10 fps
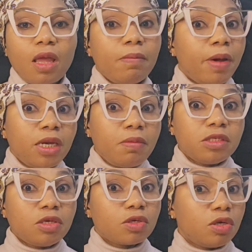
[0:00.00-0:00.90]
My name
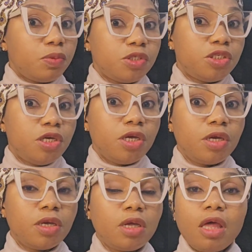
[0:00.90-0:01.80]
is Dr. Buchi.
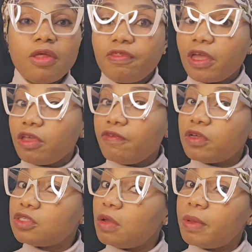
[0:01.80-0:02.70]
Thank you for
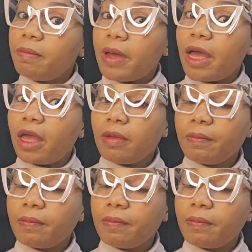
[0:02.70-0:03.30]
stopping by.